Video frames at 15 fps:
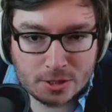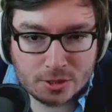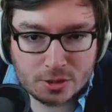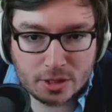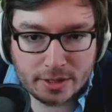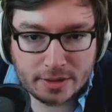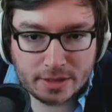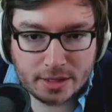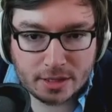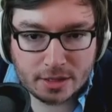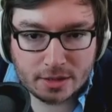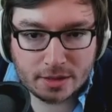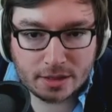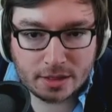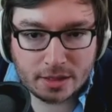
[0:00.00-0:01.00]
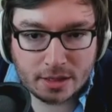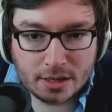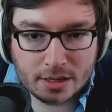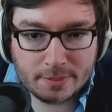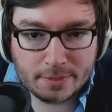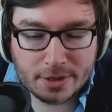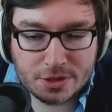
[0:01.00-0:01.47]
I do like the E
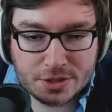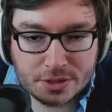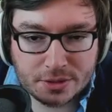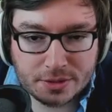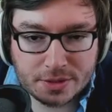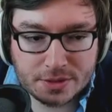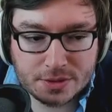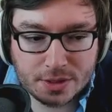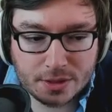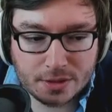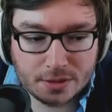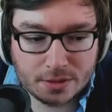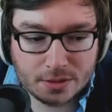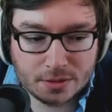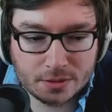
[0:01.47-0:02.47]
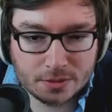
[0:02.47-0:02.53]
animation on this though.